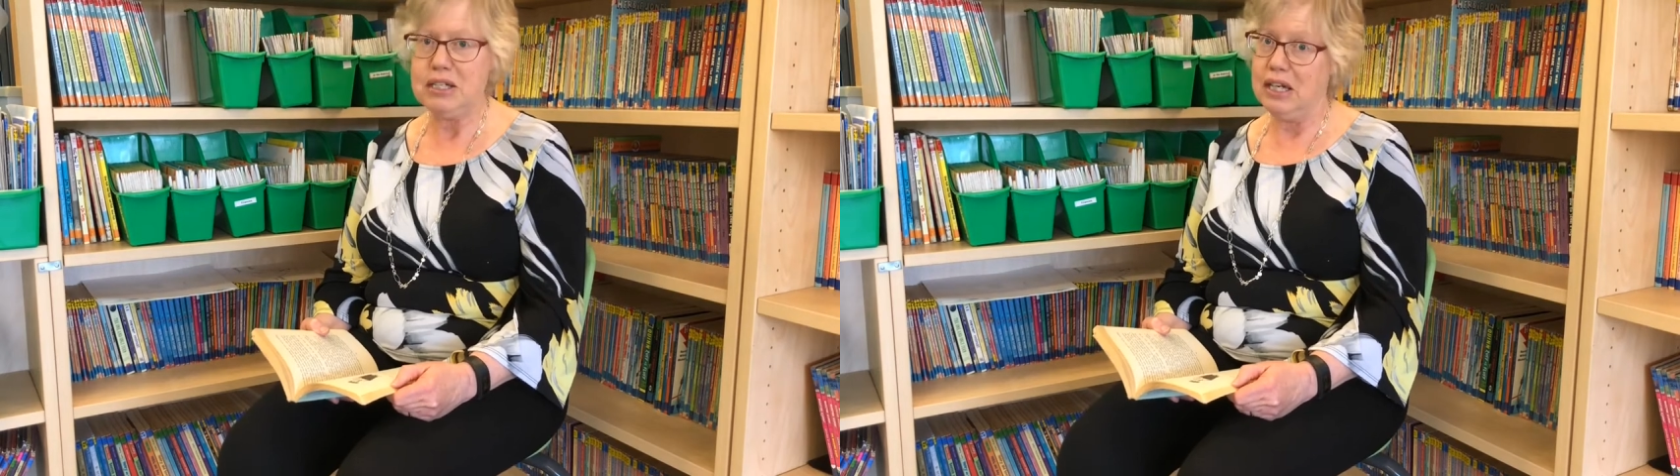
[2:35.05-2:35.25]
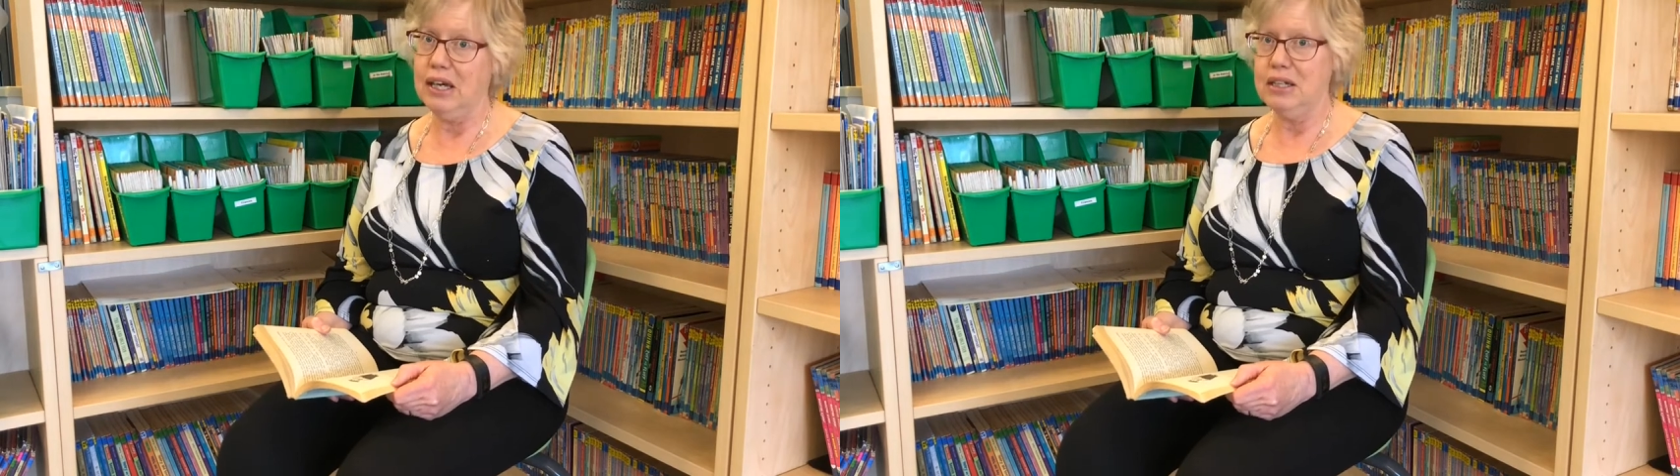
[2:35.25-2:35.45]

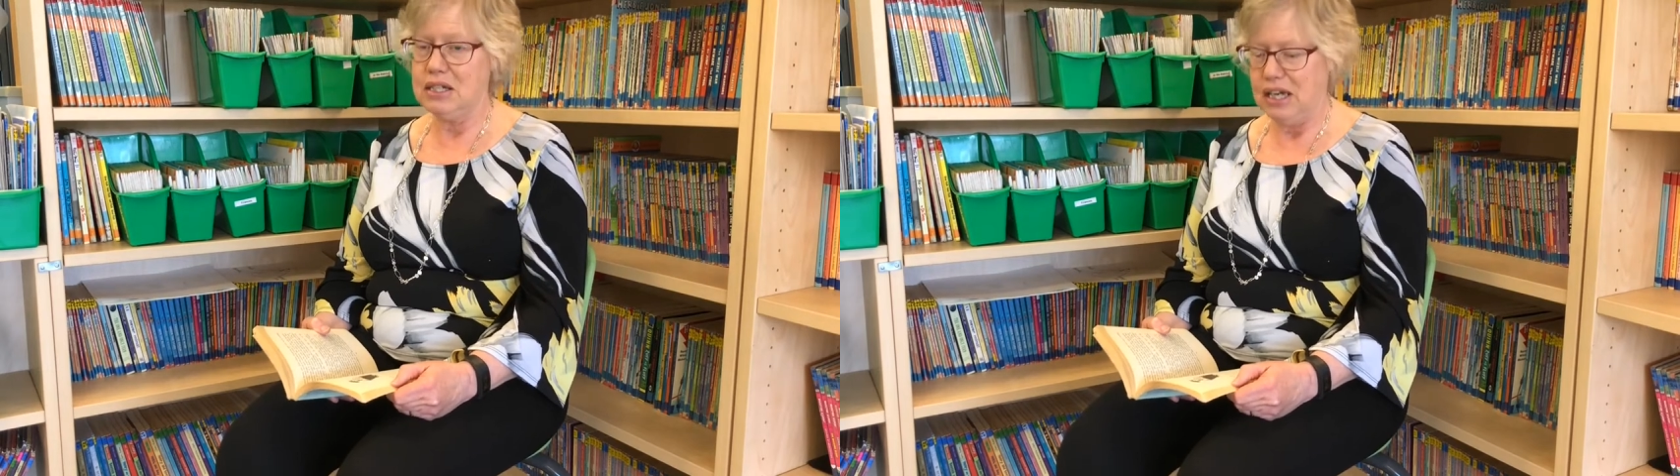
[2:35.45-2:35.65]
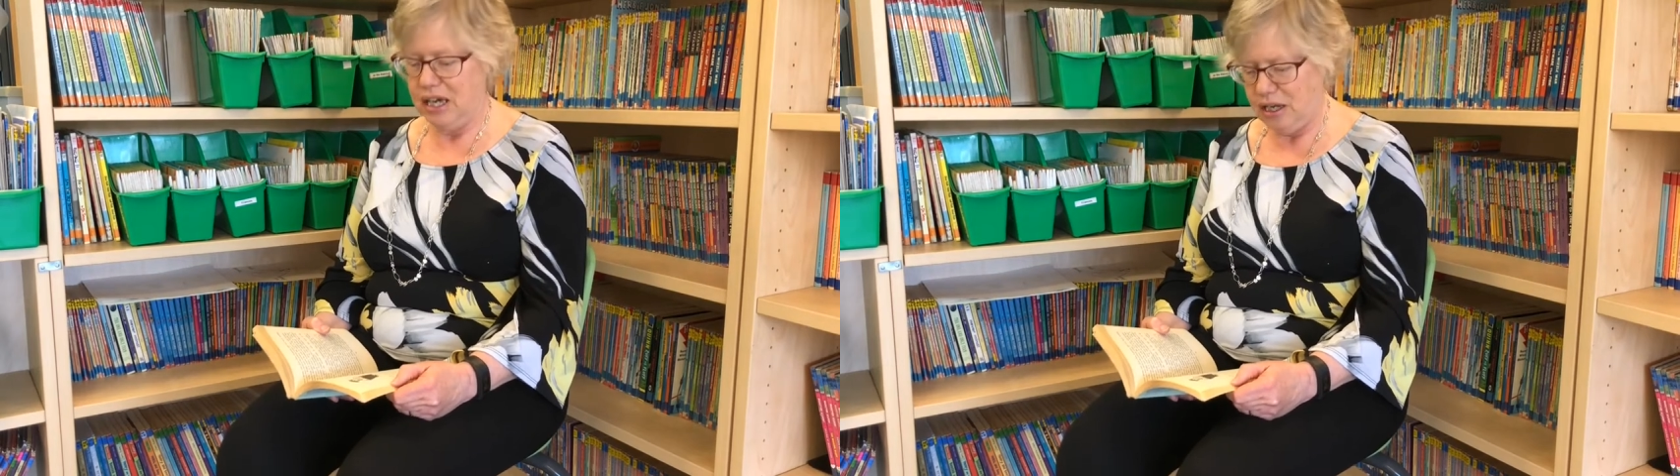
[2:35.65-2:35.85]
to get
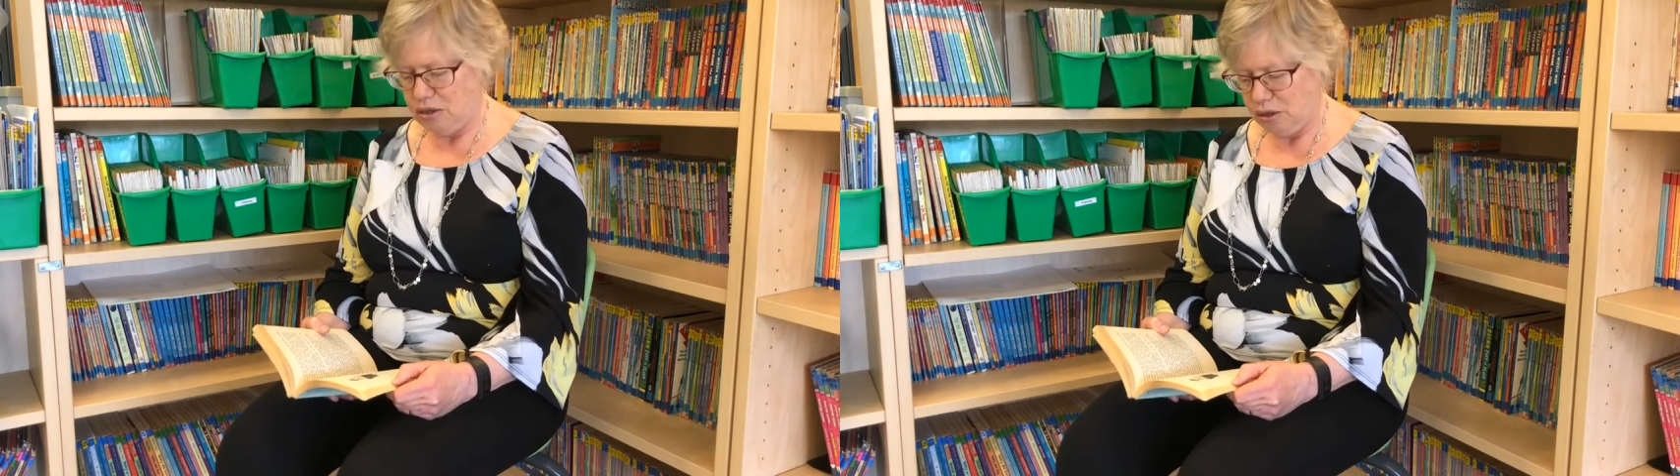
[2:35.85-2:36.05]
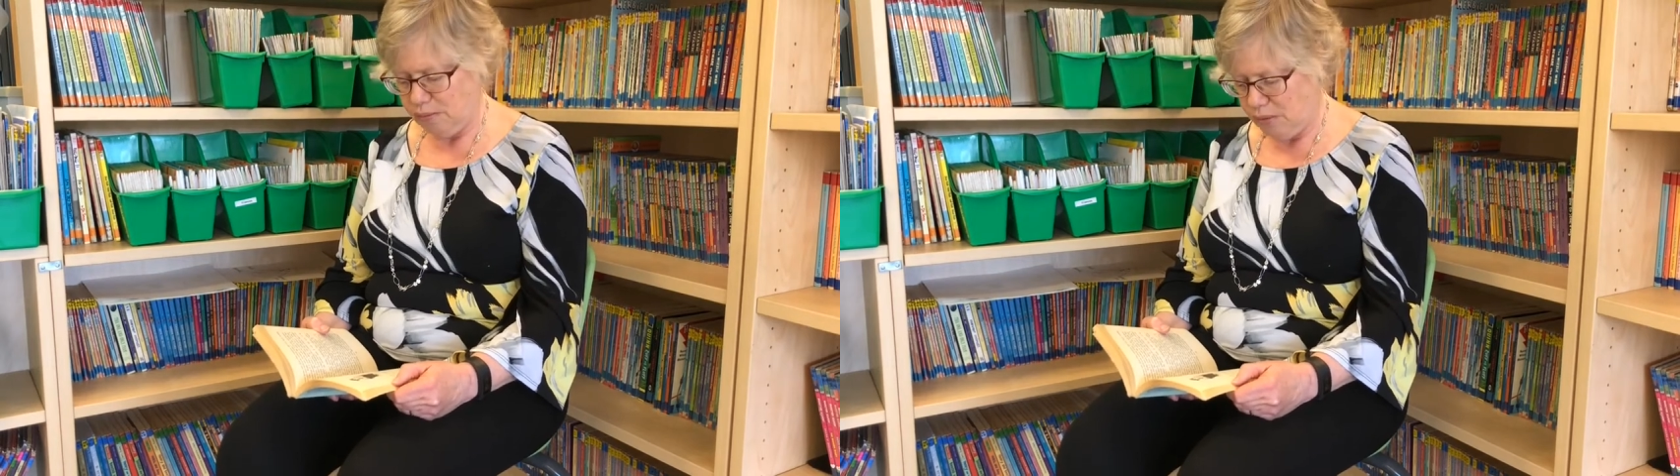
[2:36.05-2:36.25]
to
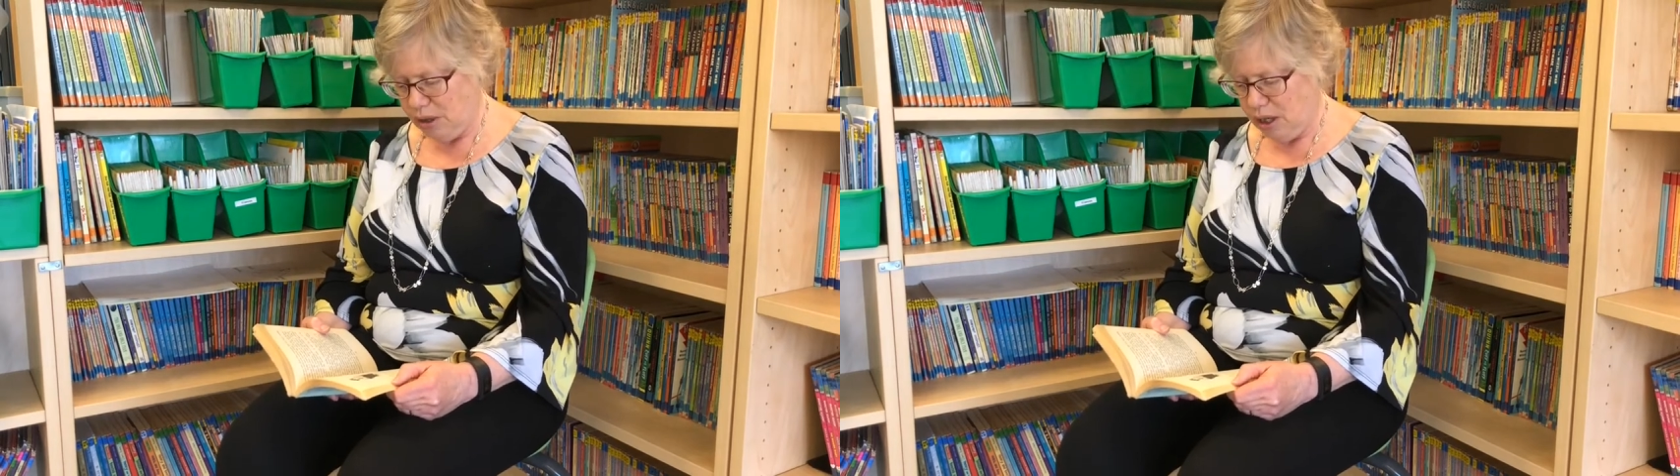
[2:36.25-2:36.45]
Hantum.